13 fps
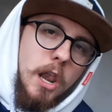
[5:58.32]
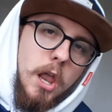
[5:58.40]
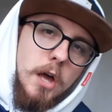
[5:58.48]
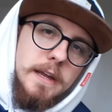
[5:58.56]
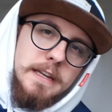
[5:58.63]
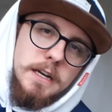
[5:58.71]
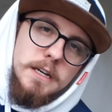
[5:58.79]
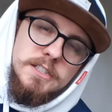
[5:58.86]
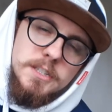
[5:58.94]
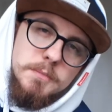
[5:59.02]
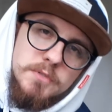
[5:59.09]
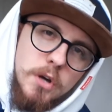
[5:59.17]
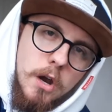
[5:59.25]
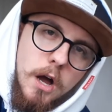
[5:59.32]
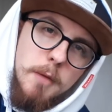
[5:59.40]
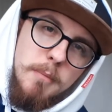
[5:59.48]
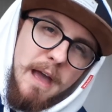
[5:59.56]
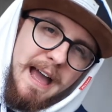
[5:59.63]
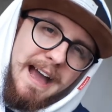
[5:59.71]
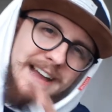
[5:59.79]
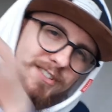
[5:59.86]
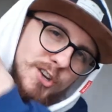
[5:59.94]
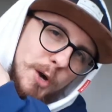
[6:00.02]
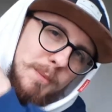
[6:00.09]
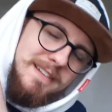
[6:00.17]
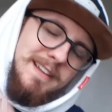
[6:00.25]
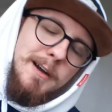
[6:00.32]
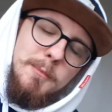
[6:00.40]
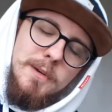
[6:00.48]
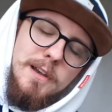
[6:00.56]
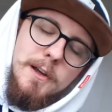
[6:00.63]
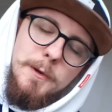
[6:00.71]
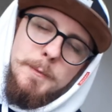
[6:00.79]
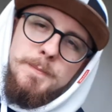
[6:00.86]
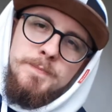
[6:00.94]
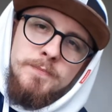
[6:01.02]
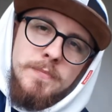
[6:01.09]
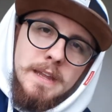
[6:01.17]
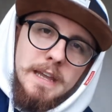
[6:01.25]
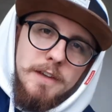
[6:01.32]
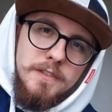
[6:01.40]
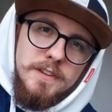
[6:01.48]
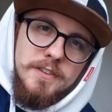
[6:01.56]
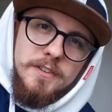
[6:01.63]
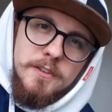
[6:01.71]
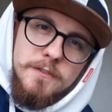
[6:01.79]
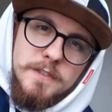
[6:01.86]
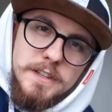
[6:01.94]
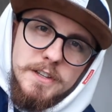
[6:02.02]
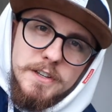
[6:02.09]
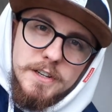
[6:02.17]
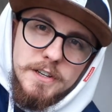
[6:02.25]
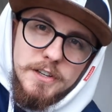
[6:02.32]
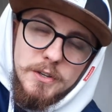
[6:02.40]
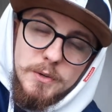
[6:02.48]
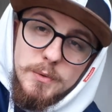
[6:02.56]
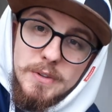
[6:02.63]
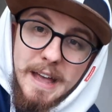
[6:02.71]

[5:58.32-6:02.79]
like, subscribe and comment down below if this is something that you're going to use